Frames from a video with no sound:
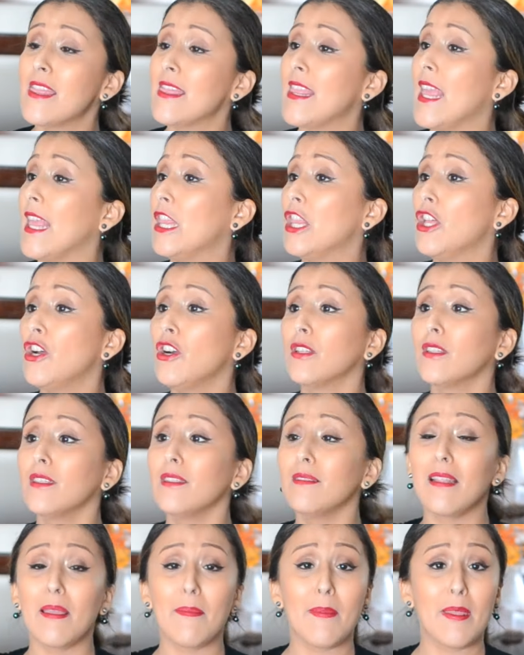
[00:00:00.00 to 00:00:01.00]
They
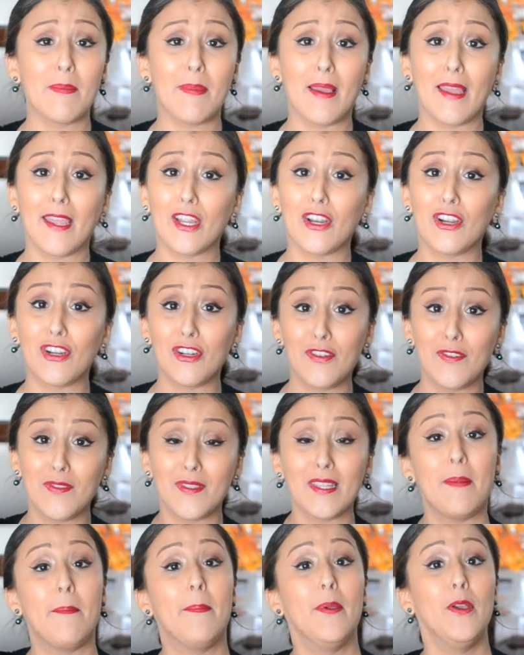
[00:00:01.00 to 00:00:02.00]
made my
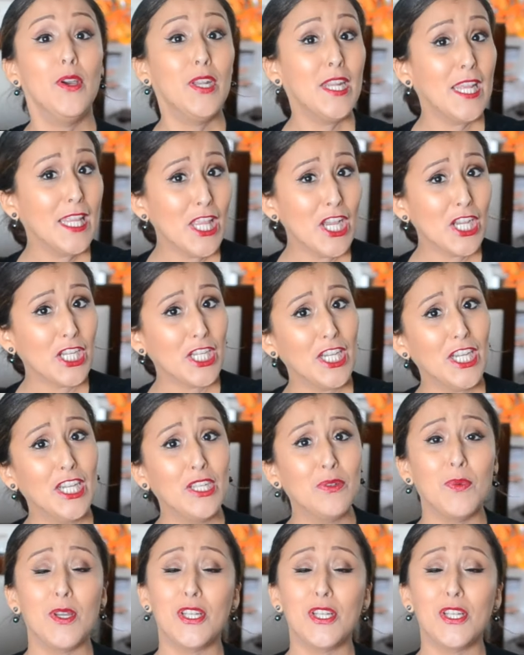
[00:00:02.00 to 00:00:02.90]
curves and booty look good,